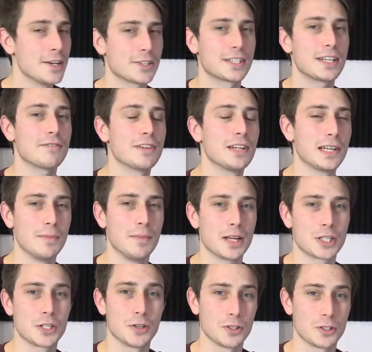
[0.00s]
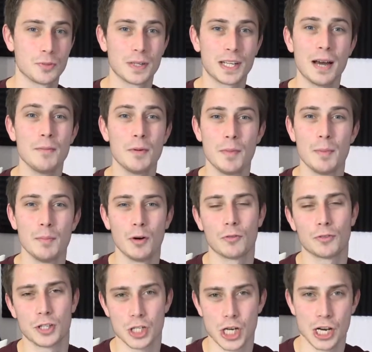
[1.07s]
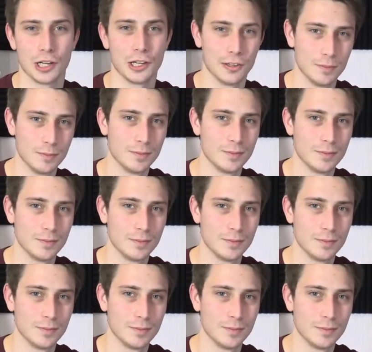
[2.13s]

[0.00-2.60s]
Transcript: So definitely make sure to become a member of the channel.